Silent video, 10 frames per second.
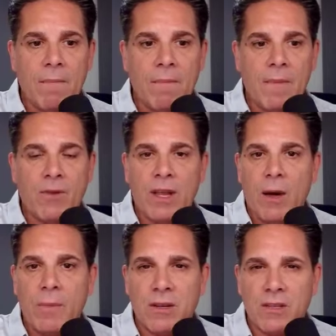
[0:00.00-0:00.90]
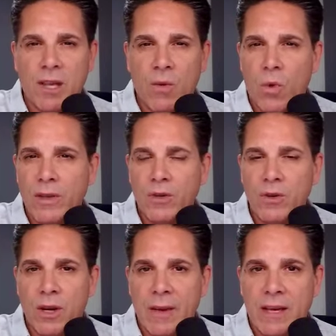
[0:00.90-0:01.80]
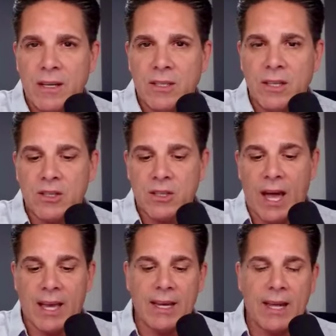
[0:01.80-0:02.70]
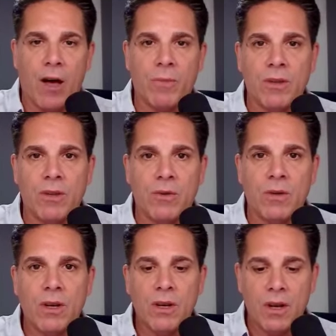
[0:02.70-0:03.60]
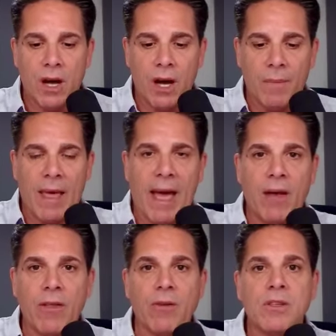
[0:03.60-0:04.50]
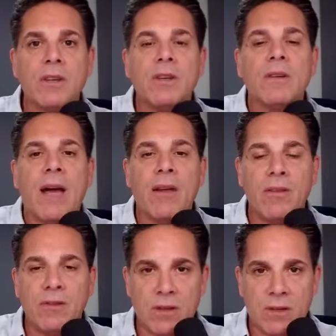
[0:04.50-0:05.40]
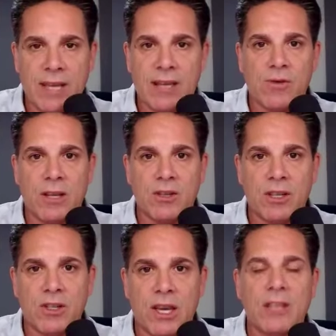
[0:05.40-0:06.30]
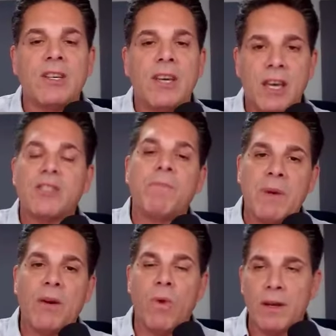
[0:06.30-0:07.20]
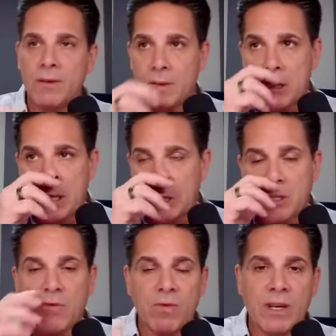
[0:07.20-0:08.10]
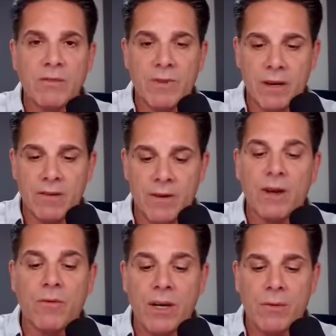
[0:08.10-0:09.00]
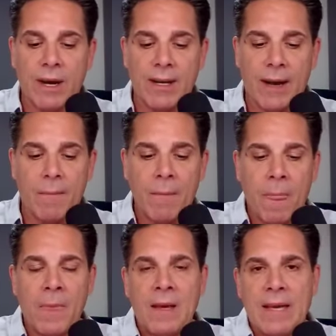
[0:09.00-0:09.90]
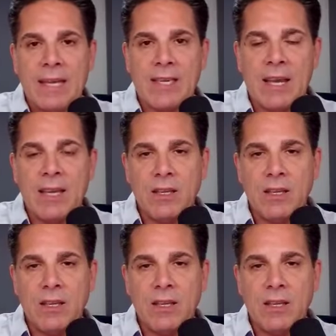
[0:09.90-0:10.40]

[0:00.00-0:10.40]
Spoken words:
if you can help me understand when you're going to make a decision, I can help you how those tax credits are going to change. Here's a big one, and this is real, very, very real right now, is that